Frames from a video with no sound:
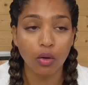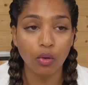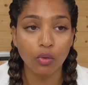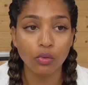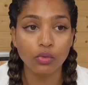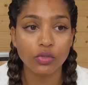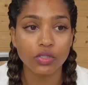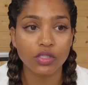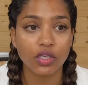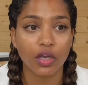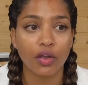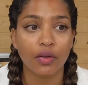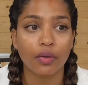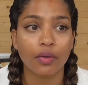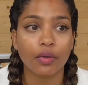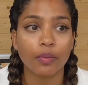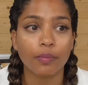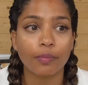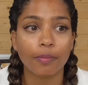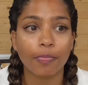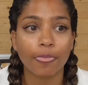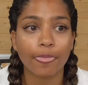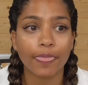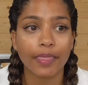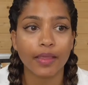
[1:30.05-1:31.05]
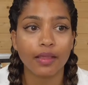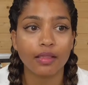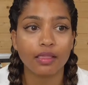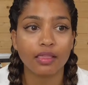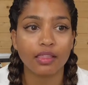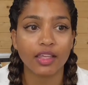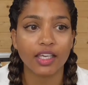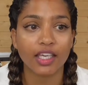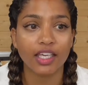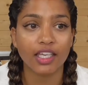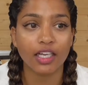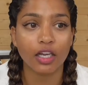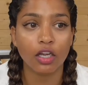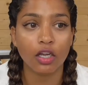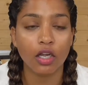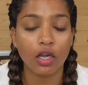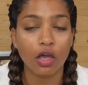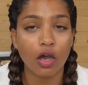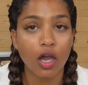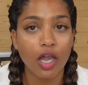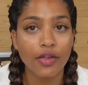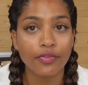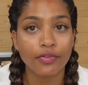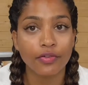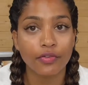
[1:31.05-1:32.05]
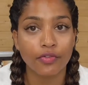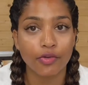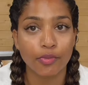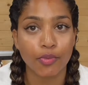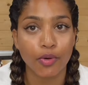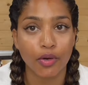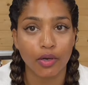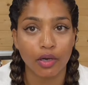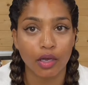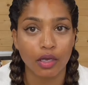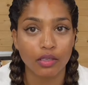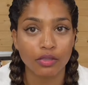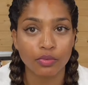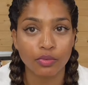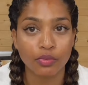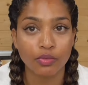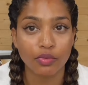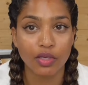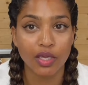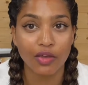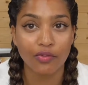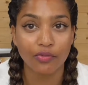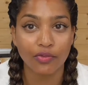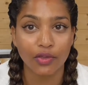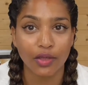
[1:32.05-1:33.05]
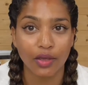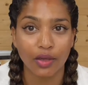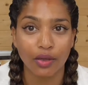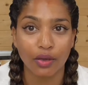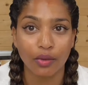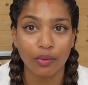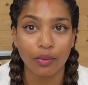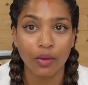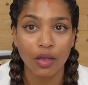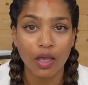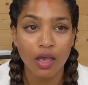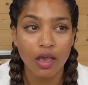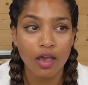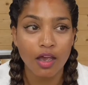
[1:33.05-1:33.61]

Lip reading: Also, the life of a product will give you